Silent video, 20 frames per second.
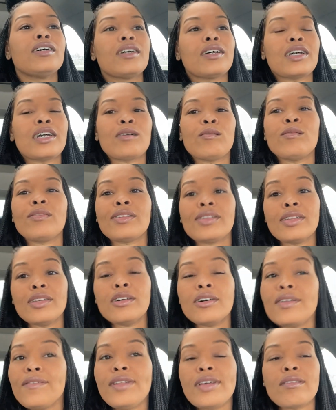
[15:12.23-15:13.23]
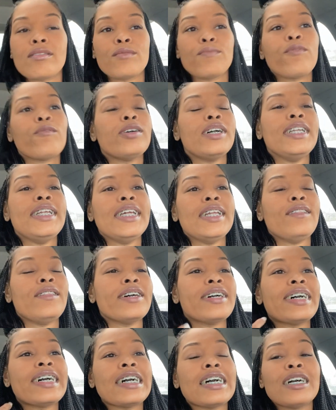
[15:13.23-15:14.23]
I was a little disappointed
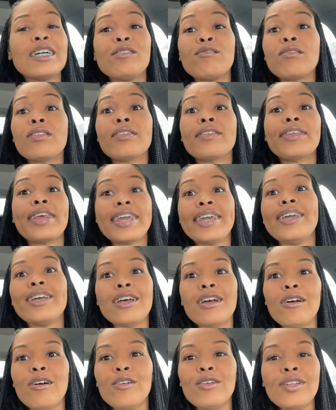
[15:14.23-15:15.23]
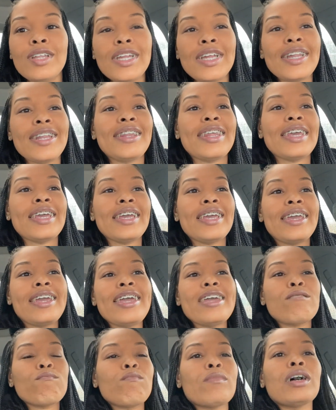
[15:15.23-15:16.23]
that I still didn't
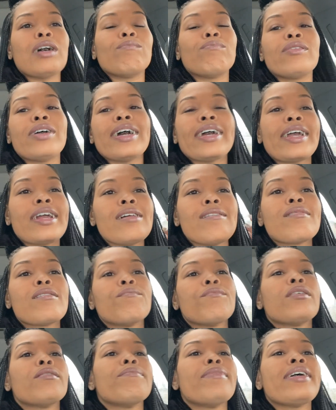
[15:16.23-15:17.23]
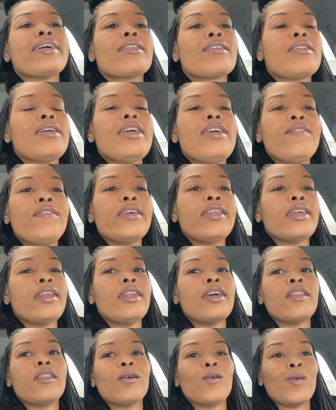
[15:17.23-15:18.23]
get my brackets on my back teeth and
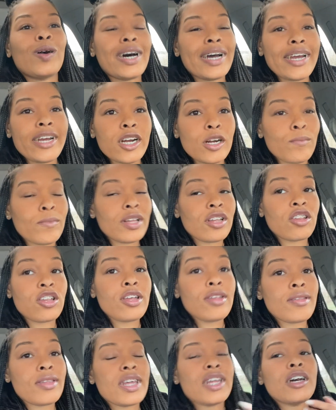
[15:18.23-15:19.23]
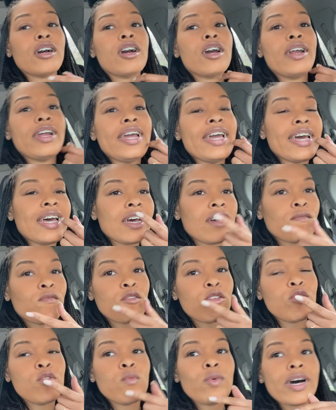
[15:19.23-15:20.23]
another wire, but she said I already have
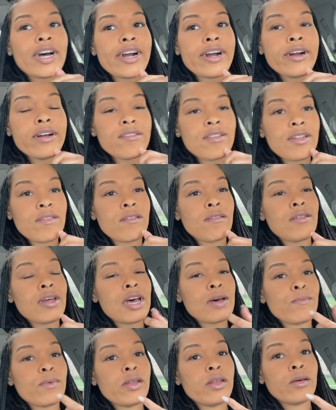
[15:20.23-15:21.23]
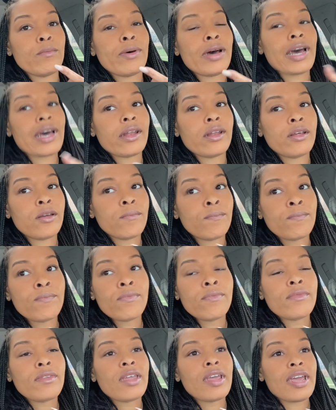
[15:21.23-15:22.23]
two wires at the top and the bottom
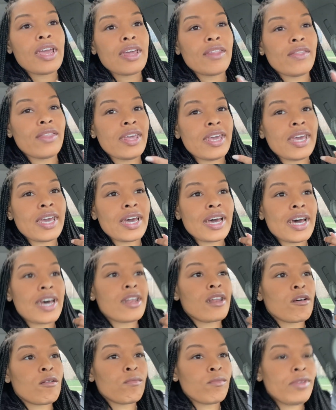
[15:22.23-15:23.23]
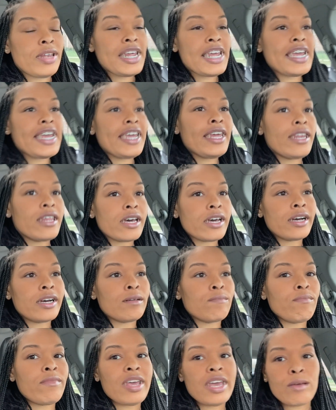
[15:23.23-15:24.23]
and that I don't need
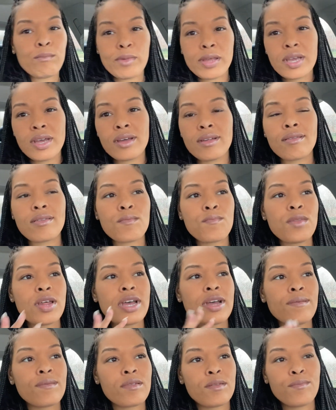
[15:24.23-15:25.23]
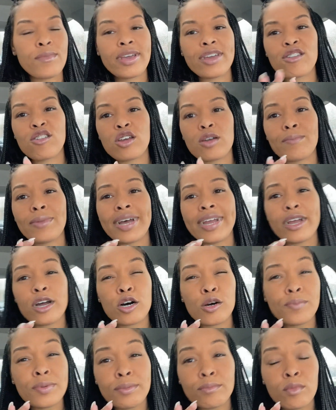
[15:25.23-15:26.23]
um, that because sometimes it makes your bite
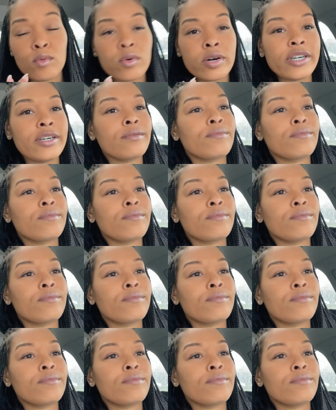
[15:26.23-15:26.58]
open more.